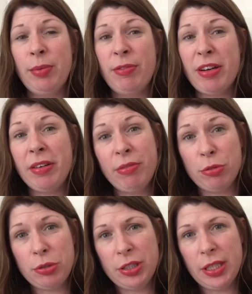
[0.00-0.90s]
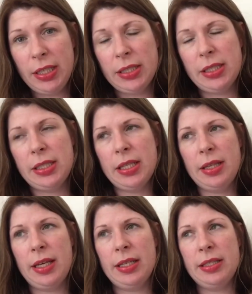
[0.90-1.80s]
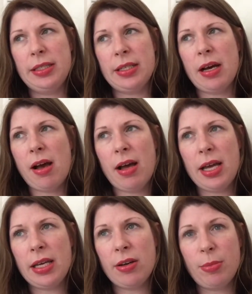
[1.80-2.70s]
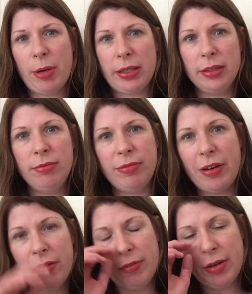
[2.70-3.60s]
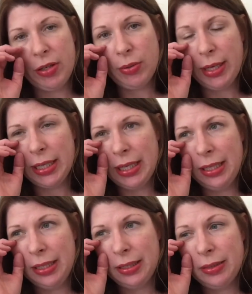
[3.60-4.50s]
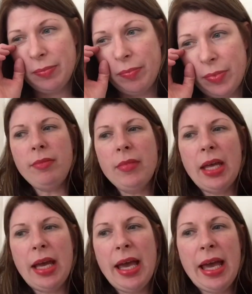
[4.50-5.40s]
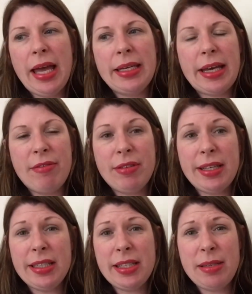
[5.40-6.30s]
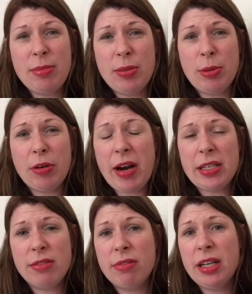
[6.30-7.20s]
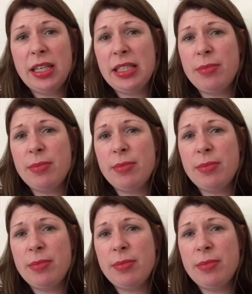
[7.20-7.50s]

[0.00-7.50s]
were very fortunate that I got pregnant very, very quickly, and everything seemed to progress really